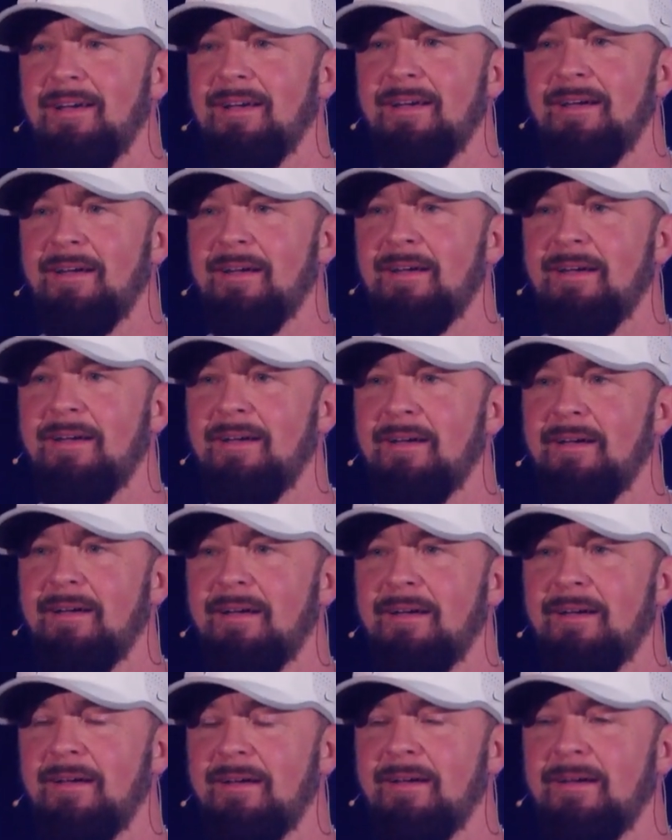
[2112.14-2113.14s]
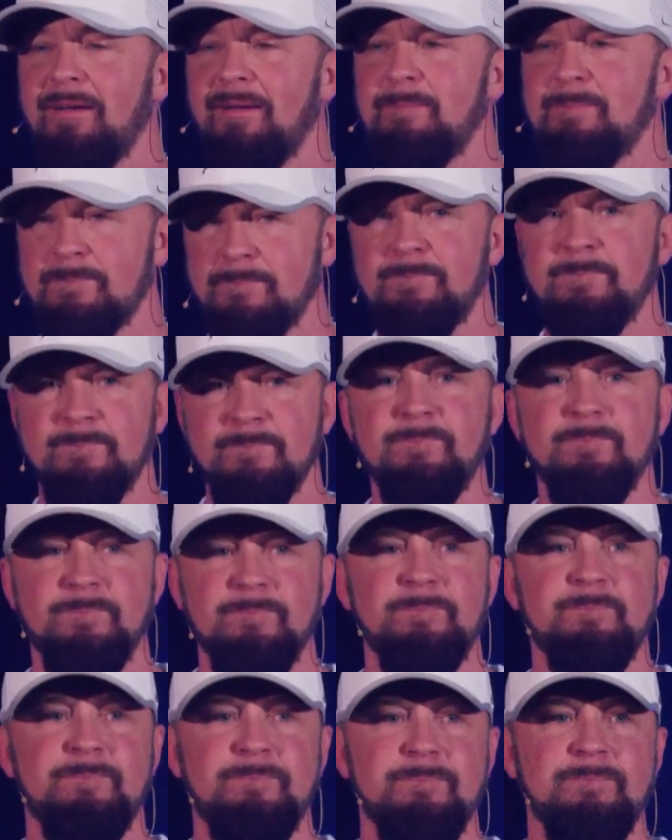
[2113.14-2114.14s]

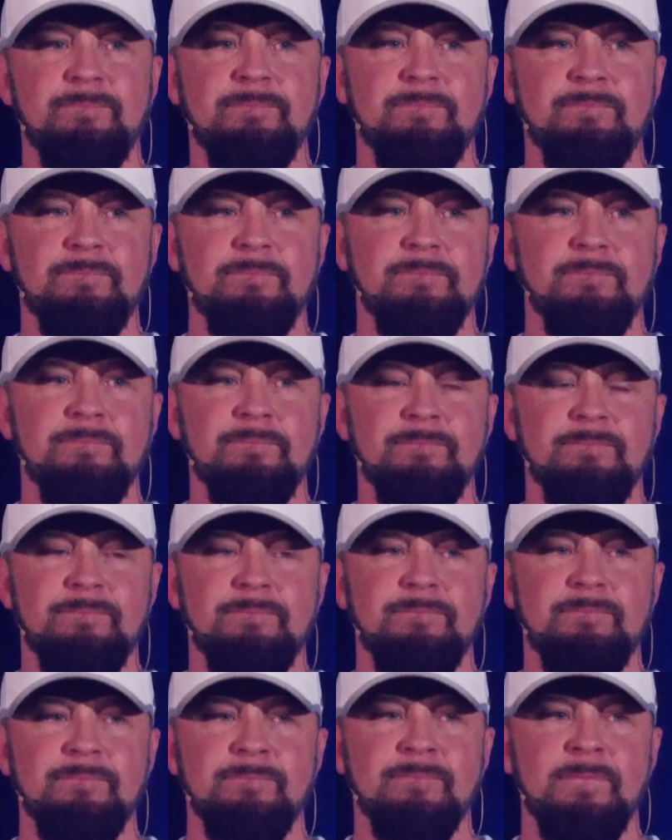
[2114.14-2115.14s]
Nothing is said.